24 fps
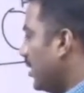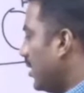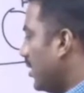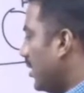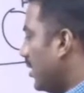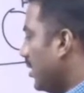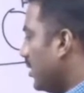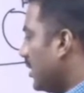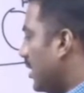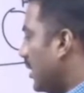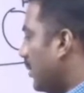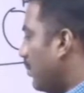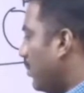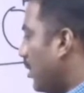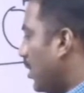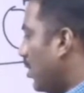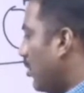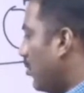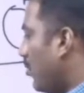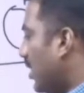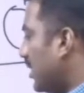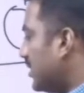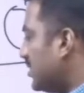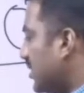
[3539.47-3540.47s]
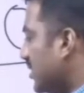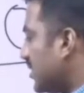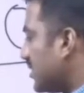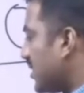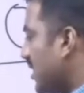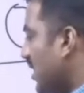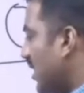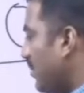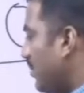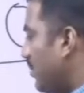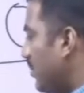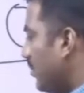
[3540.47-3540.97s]
the bird watchers
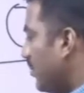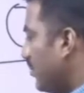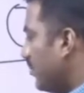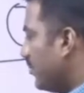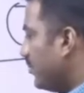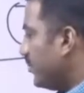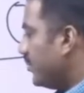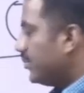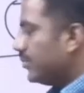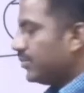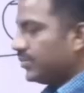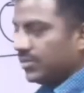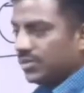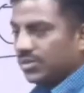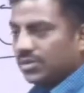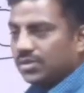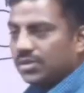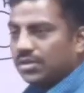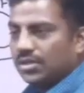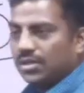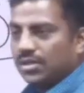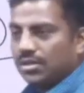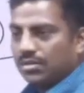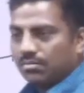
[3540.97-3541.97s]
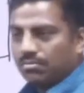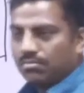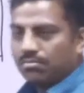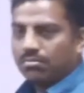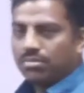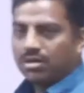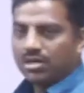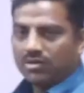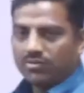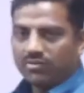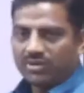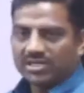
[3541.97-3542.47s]
club.
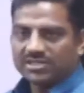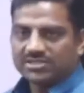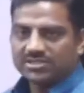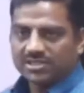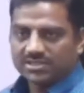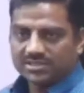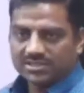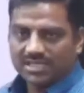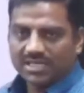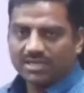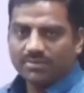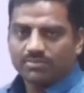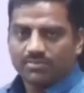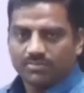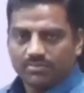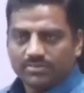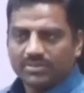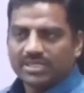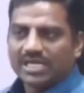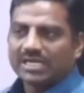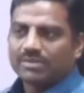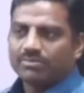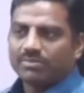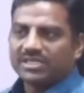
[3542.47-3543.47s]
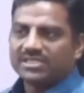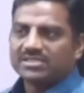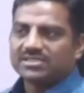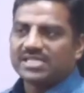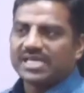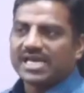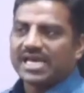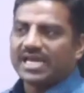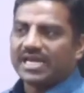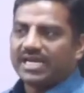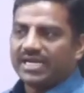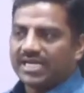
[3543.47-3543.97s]
That means they
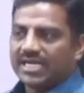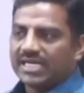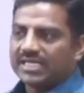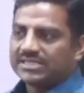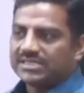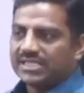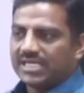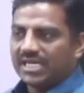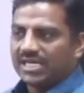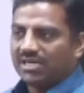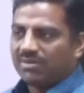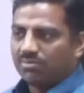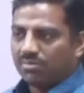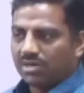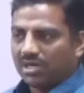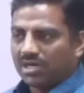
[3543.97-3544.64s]
are interested in bird